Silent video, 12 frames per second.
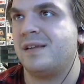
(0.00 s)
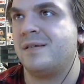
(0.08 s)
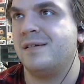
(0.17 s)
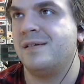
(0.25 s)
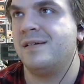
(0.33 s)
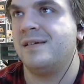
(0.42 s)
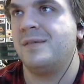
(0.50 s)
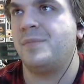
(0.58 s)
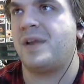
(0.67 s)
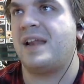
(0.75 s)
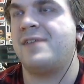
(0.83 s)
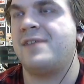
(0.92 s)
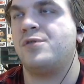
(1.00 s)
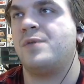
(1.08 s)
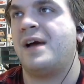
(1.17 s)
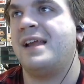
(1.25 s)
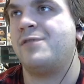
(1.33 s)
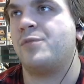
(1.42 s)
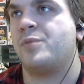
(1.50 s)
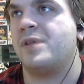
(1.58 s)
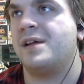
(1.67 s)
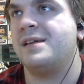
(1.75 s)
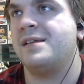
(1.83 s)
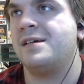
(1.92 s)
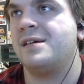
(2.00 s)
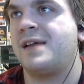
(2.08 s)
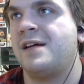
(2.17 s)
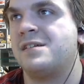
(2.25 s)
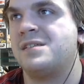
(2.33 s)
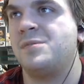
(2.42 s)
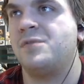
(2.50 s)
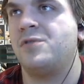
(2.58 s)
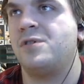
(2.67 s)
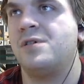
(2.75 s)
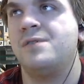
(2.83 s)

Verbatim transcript: Yes. But I never, I never played uh, Galaxy before.